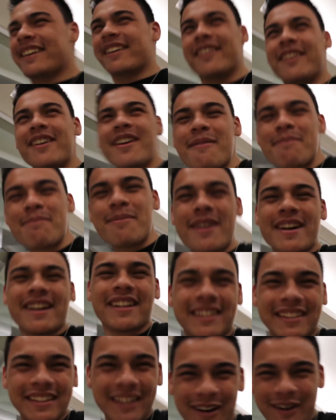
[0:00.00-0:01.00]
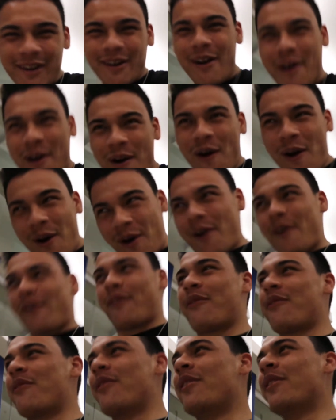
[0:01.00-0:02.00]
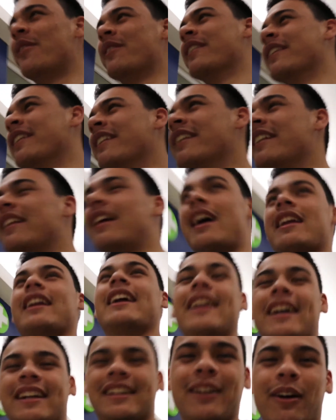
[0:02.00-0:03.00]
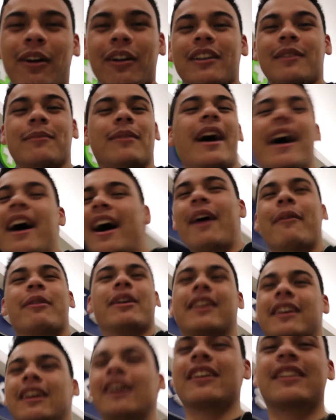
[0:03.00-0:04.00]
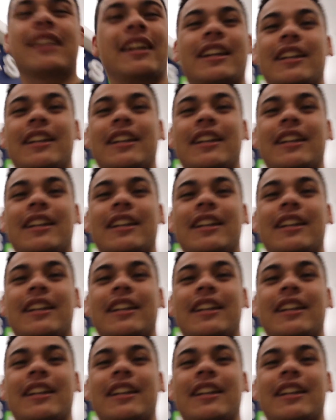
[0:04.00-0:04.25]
rip us Oh! And I like told him, nah, we good. And